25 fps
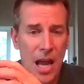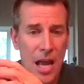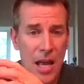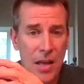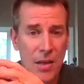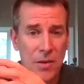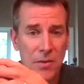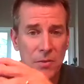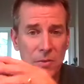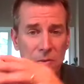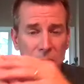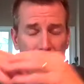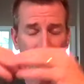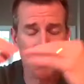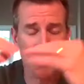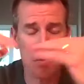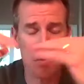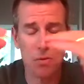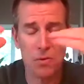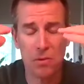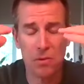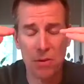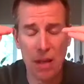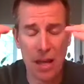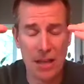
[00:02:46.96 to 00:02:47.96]
And
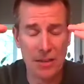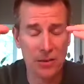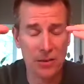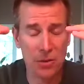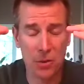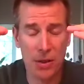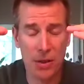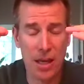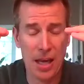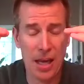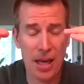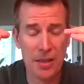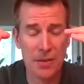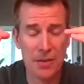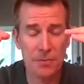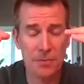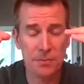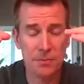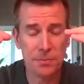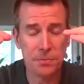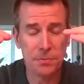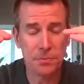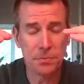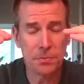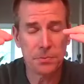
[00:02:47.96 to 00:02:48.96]
that's okay.
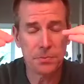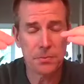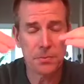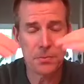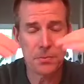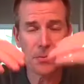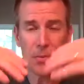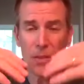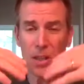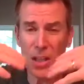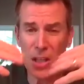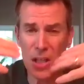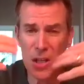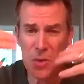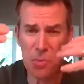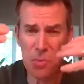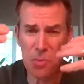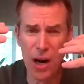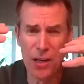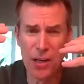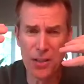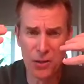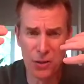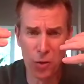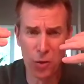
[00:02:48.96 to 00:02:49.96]
You
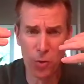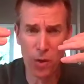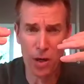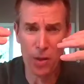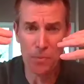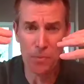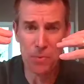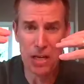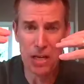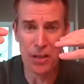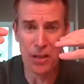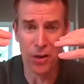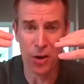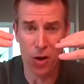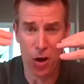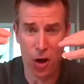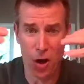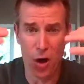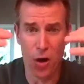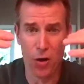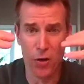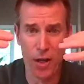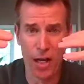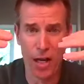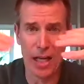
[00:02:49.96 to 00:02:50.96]
probably just don't want to be there
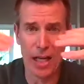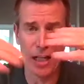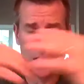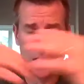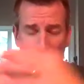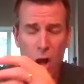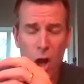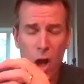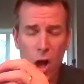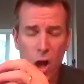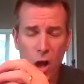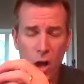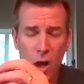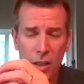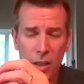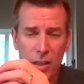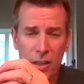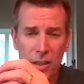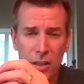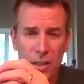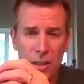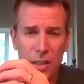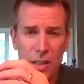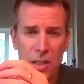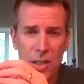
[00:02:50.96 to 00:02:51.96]
all night
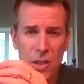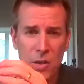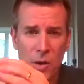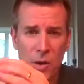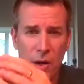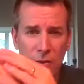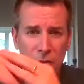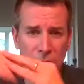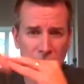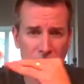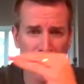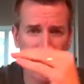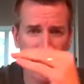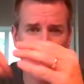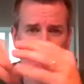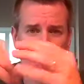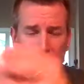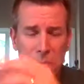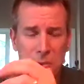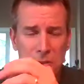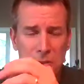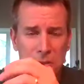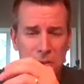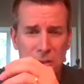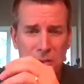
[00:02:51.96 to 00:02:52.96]
long. You'll have to
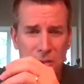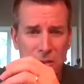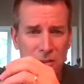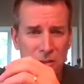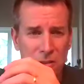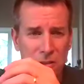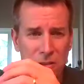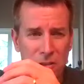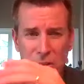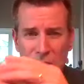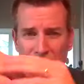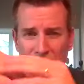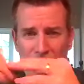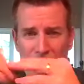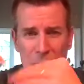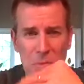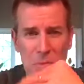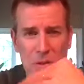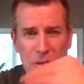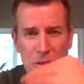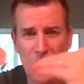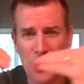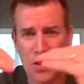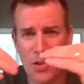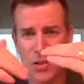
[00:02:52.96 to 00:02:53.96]
change positions, and changing
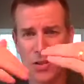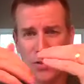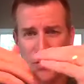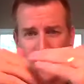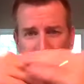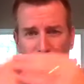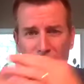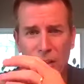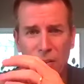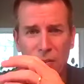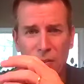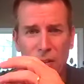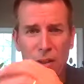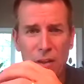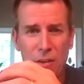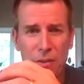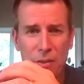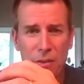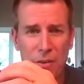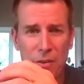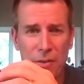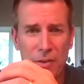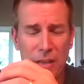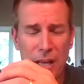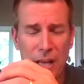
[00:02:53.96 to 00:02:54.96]
positions frequently
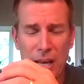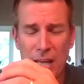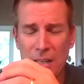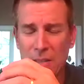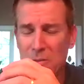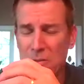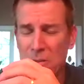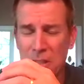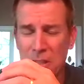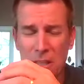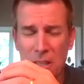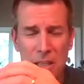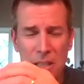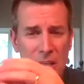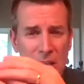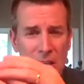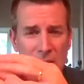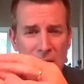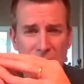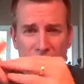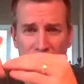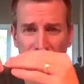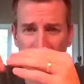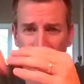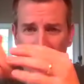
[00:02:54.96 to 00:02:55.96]
throughout the night
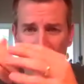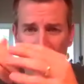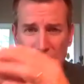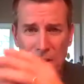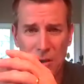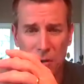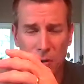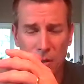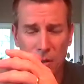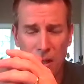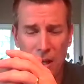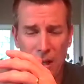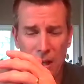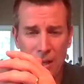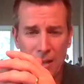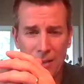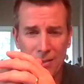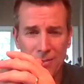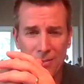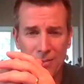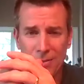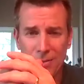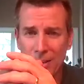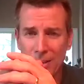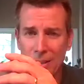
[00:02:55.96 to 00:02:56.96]
is definitely okay.
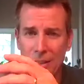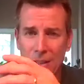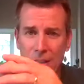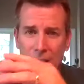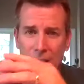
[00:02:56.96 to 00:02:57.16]
And,